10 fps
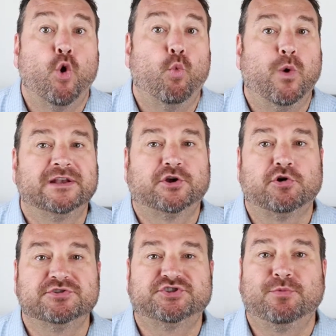What
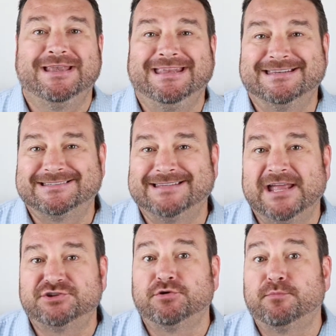goals do we need to
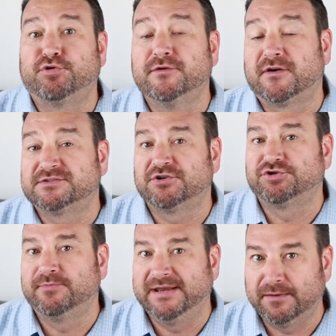set to improve our
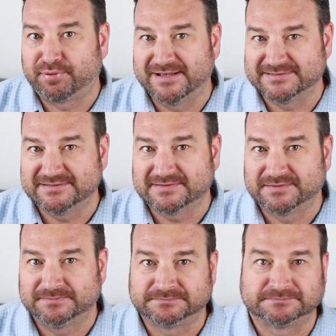social media presence?